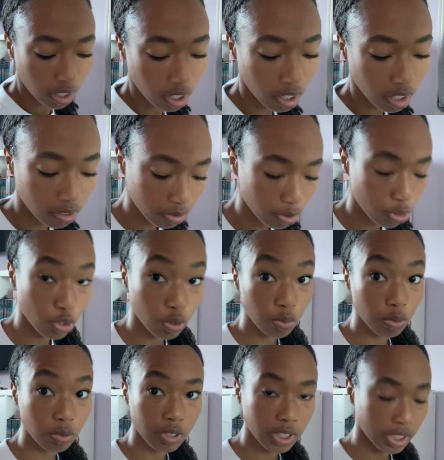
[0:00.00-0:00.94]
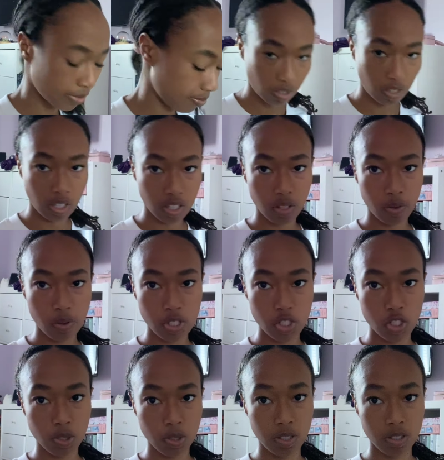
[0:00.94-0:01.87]
now jewelry. Okay, the
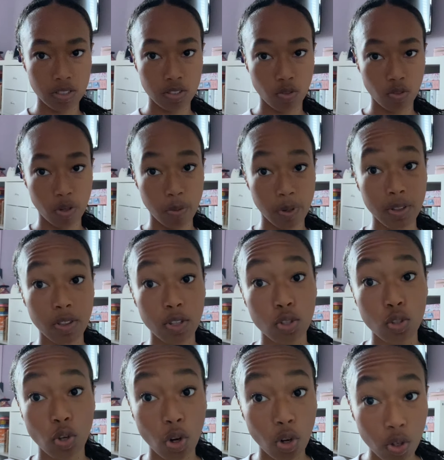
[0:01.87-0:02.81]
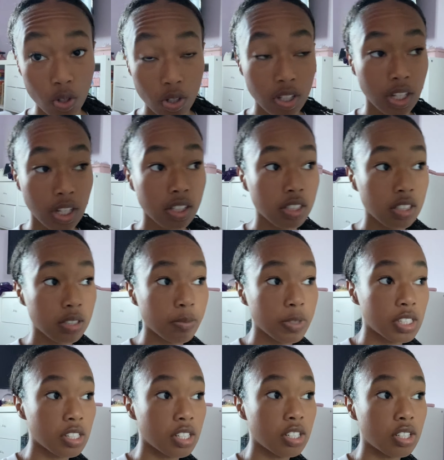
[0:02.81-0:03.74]
question is, do I wear the turtle necklace my
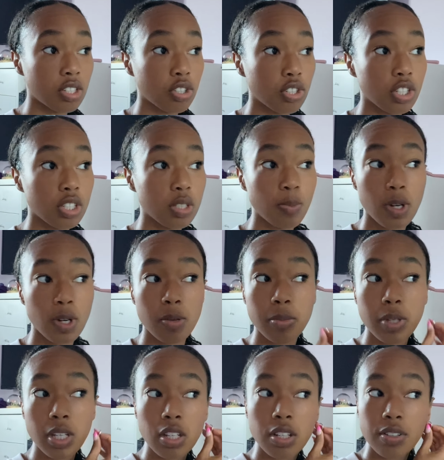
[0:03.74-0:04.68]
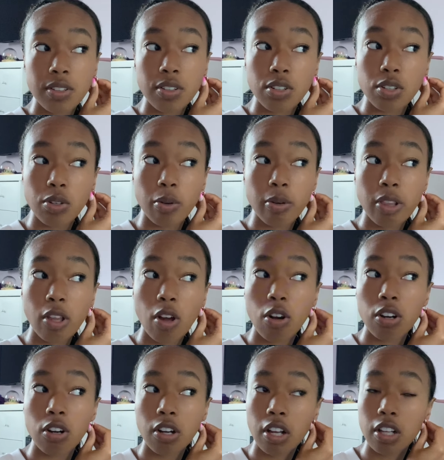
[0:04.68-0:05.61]
sister just bought me? Or do I wear the
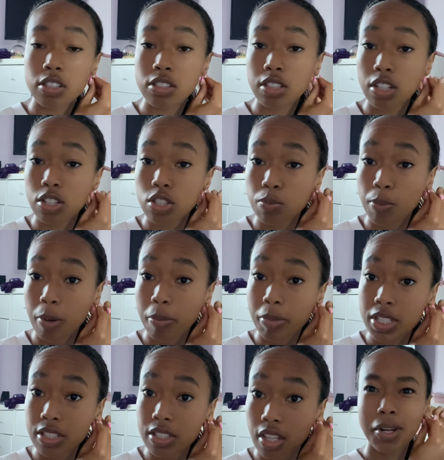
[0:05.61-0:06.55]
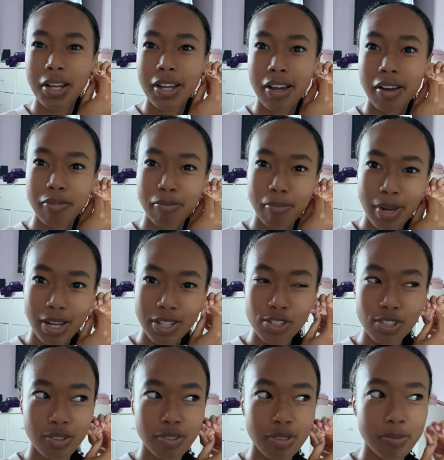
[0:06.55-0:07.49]
heart necklace I just bought myself that I have
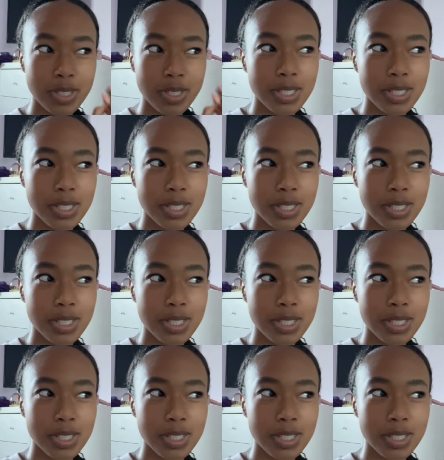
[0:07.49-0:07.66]
matching with my